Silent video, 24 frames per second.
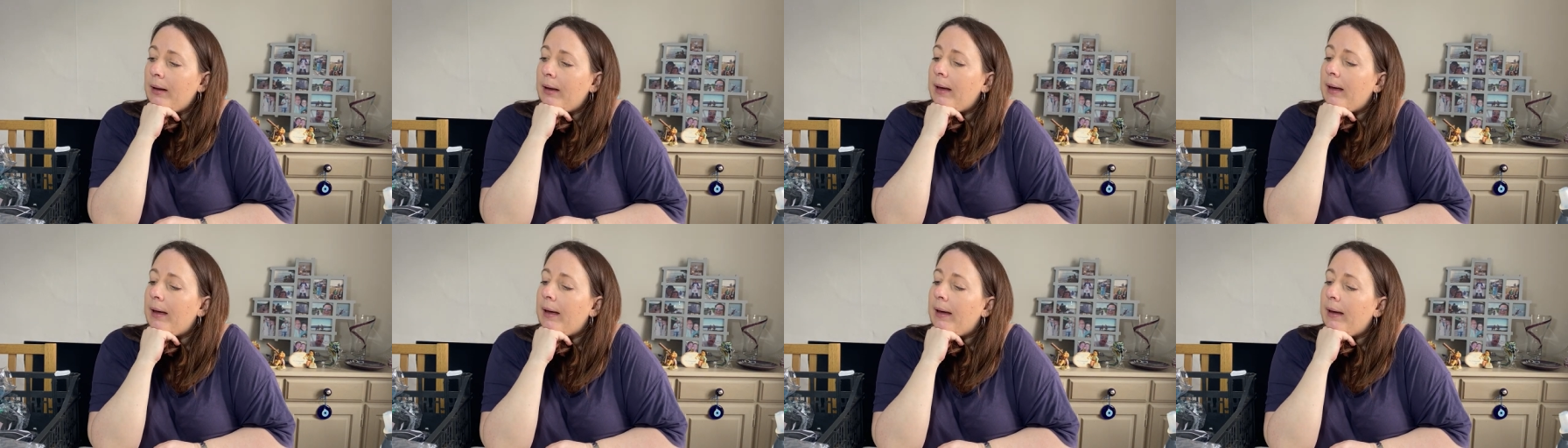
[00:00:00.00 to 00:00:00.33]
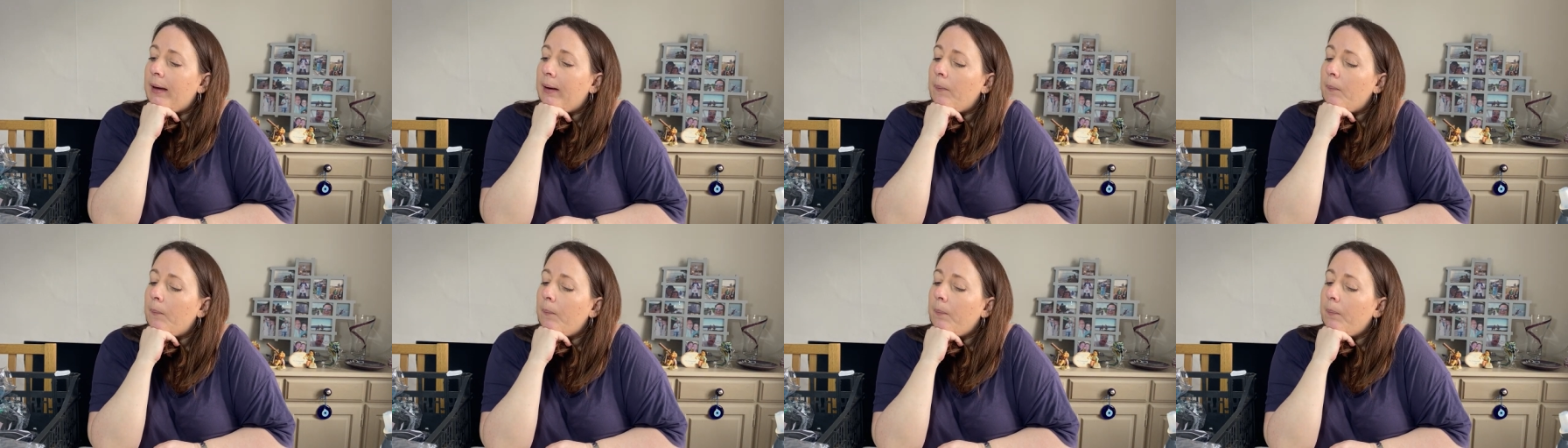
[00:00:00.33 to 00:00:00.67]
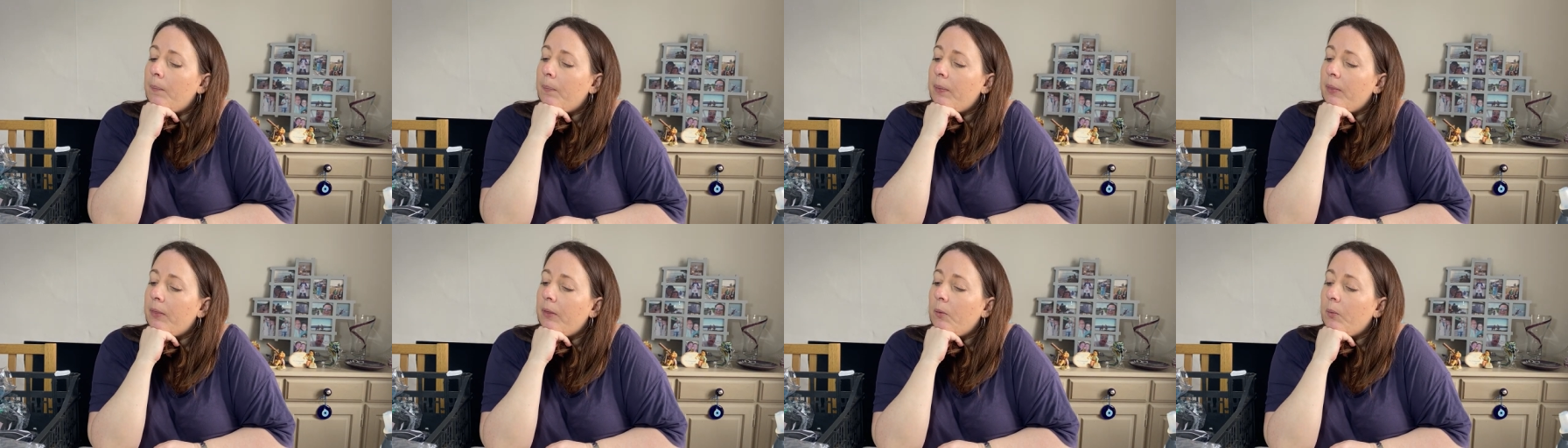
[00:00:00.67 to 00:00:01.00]

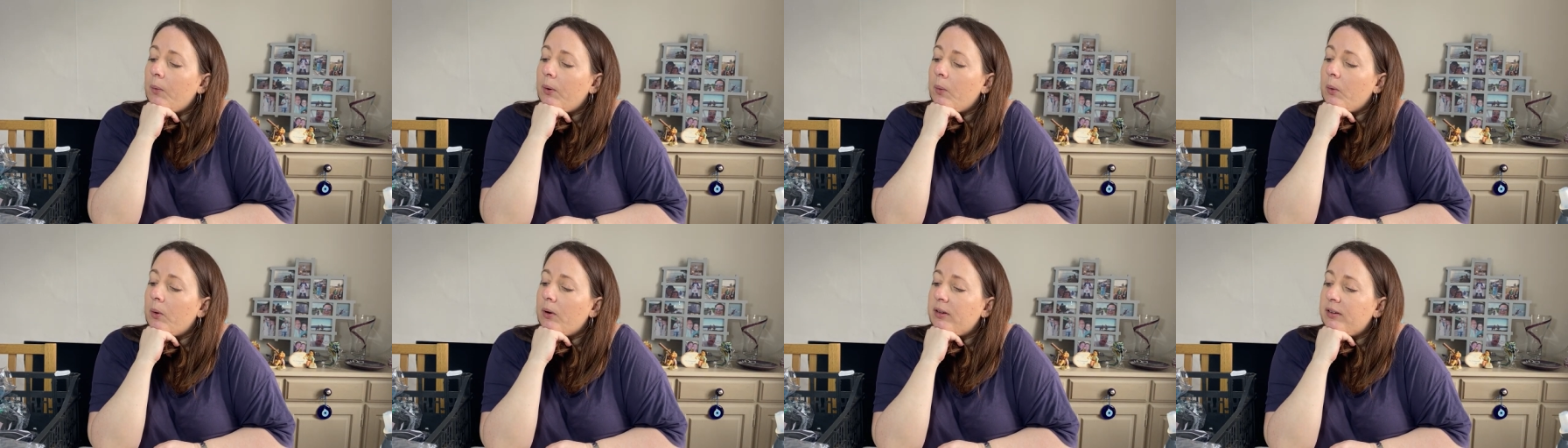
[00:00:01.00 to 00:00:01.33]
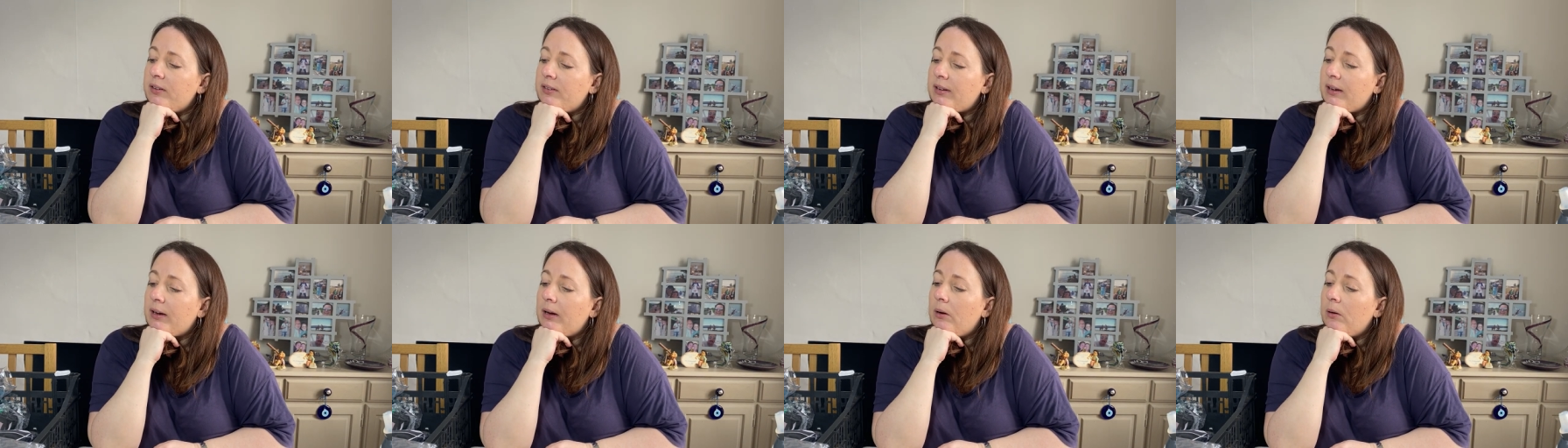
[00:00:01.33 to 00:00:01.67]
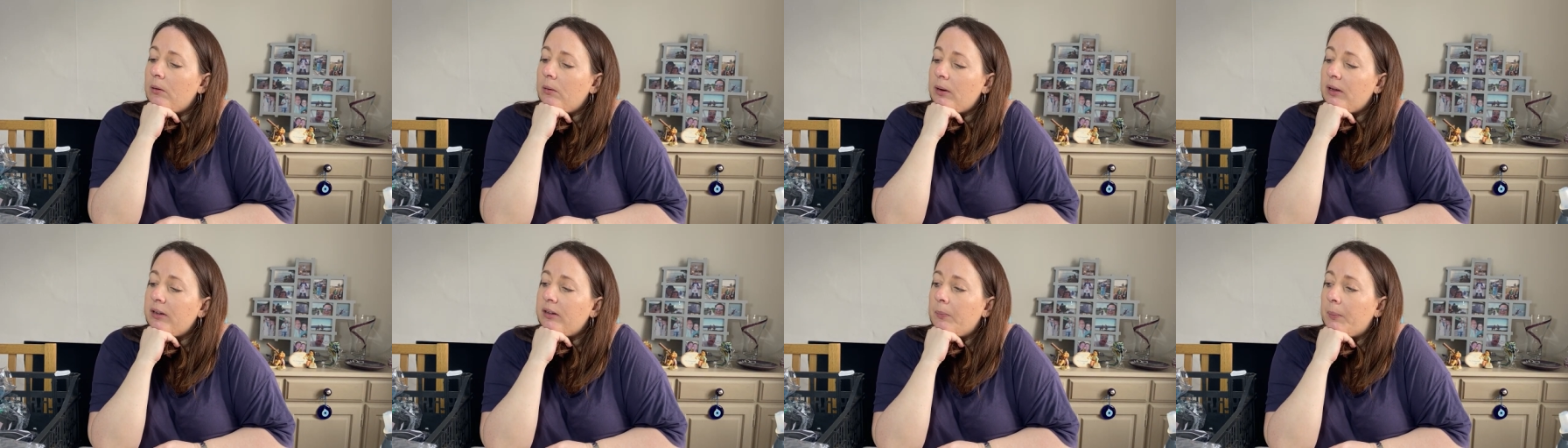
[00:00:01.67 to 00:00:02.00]
um, that we want to
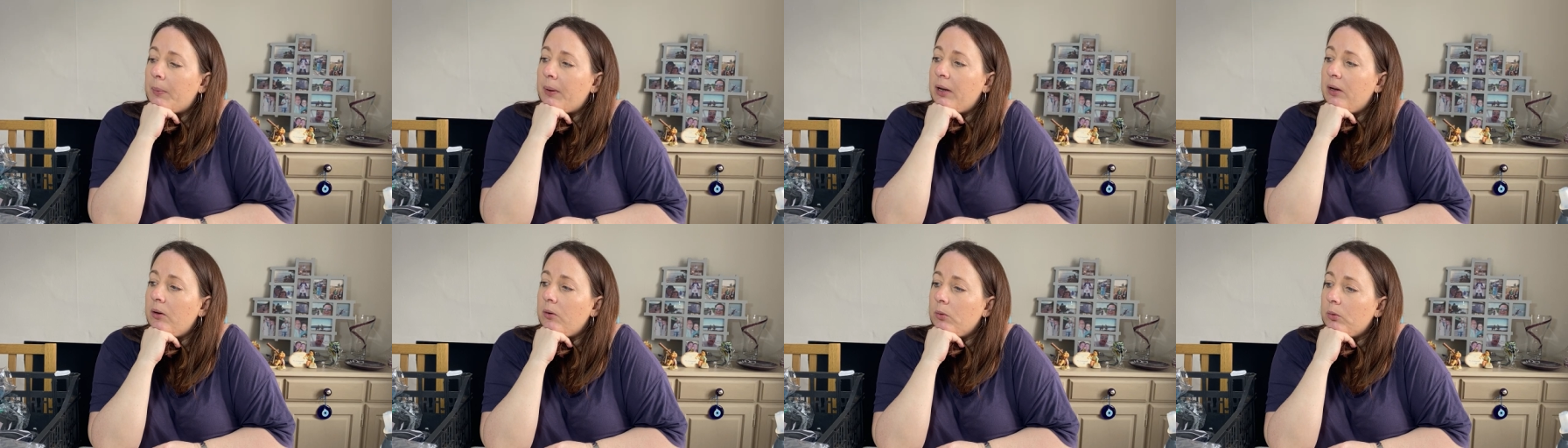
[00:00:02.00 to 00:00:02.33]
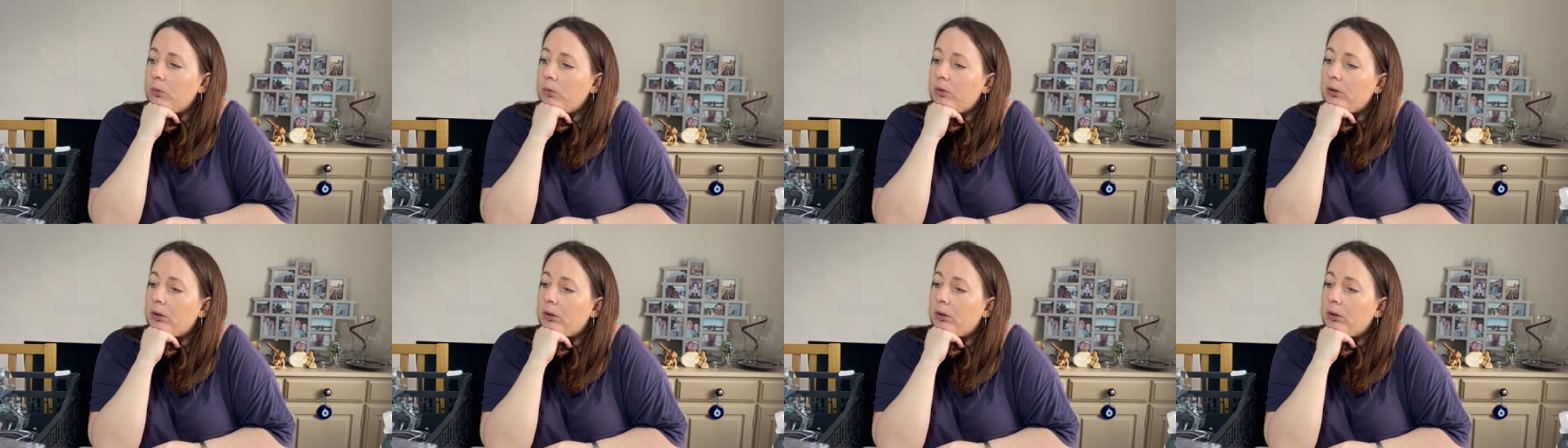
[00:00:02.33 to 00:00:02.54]
sell as a bundle.